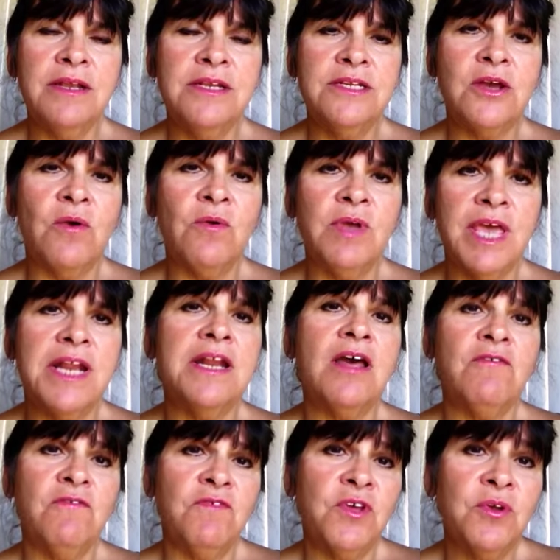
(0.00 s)
don't get
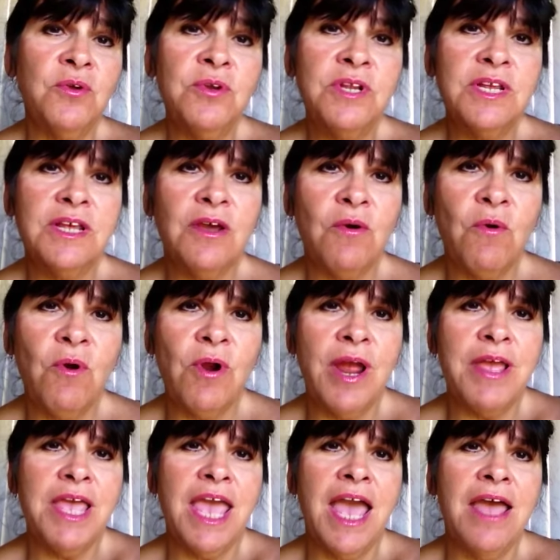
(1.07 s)
enough food or
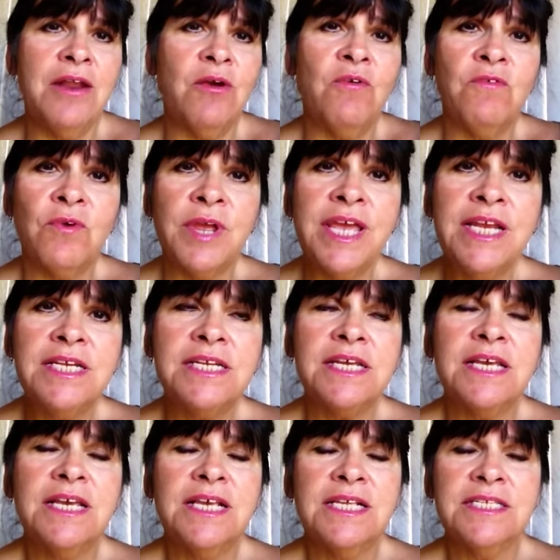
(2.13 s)
I can't overeat
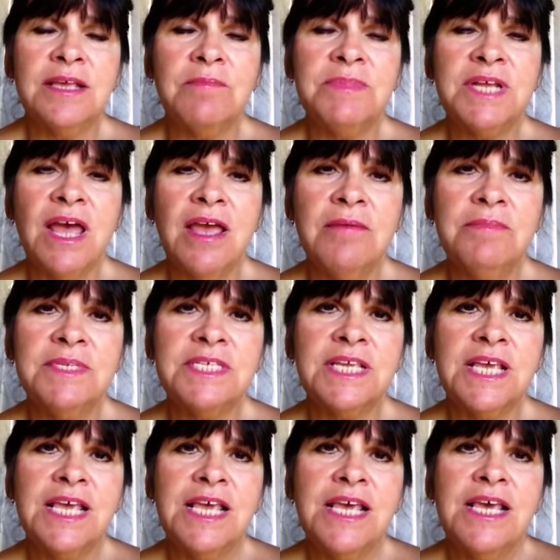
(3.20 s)
sometimes.
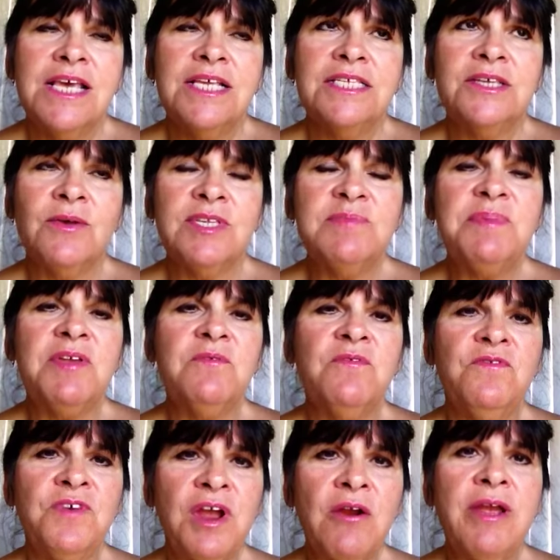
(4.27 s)
So it's been
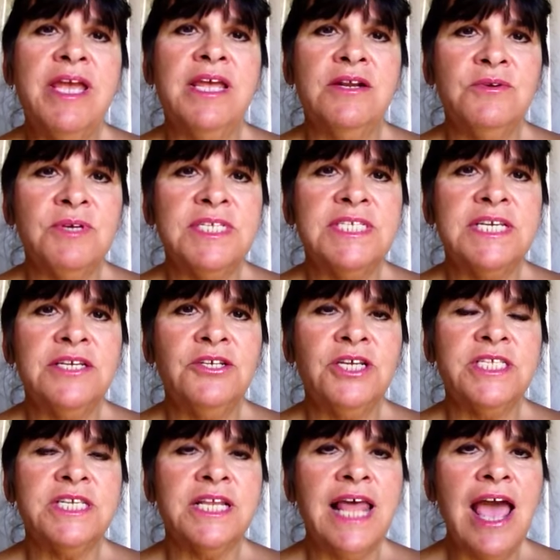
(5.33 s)
very interesting
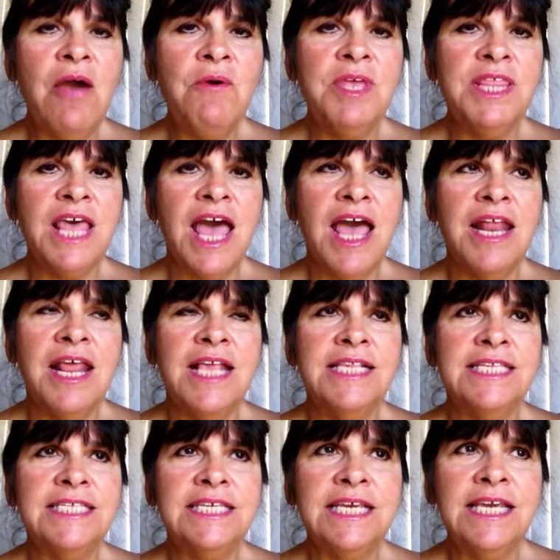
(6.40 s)
just allowing that
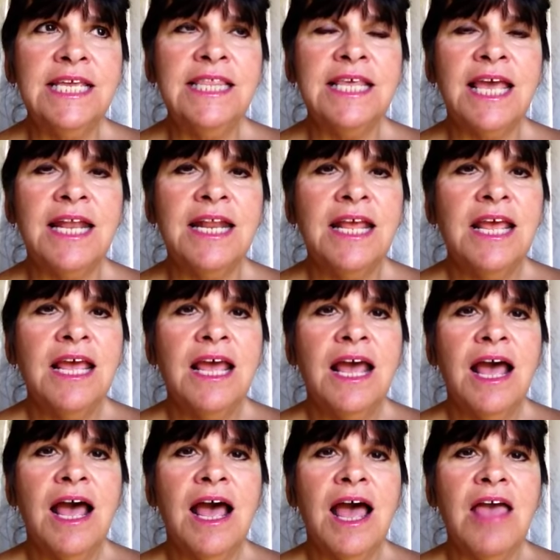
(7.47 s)
and seeing that
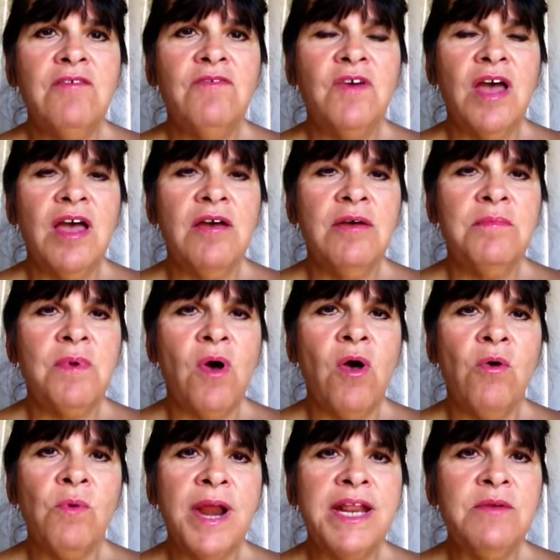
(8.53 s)
I've
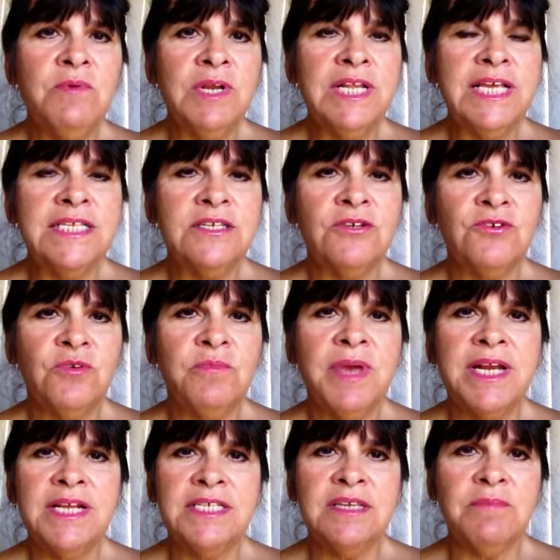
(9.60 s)
already released a
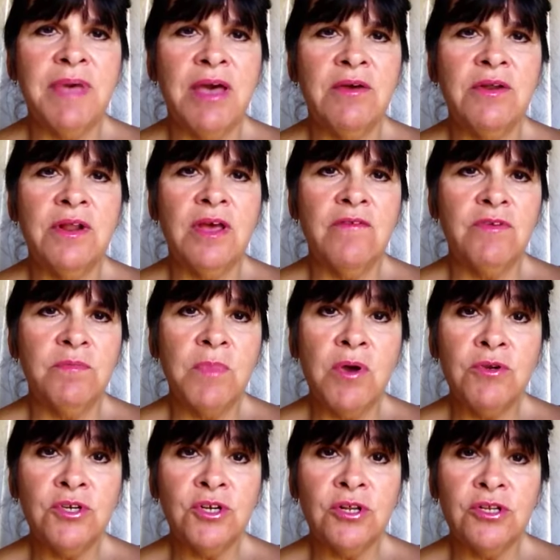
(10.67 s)
tremendous amount of
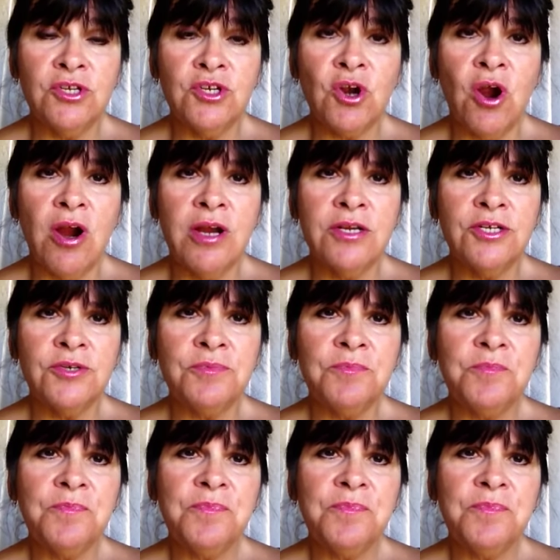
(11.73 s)
emotional charge.